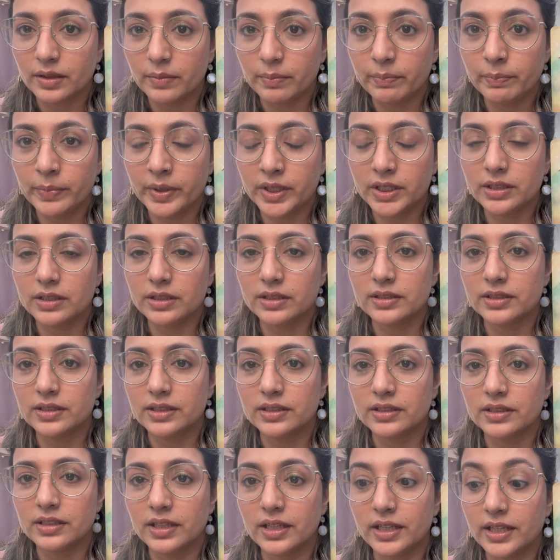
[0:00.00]
But
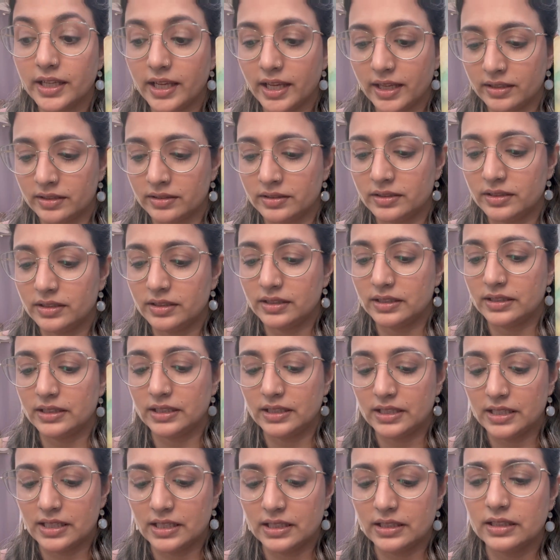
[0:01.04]
again,
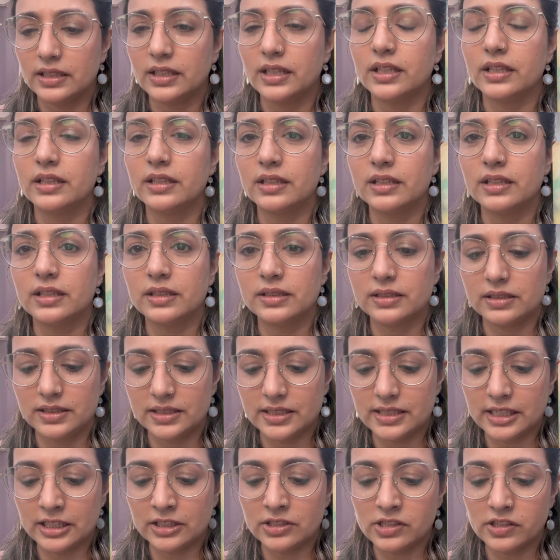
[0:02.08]
the
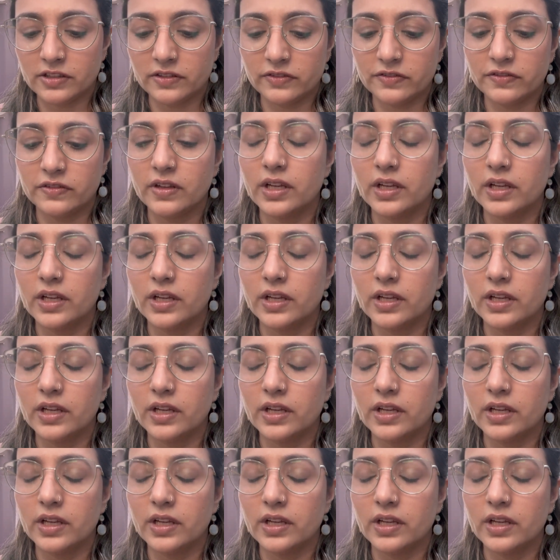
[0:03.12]
sense of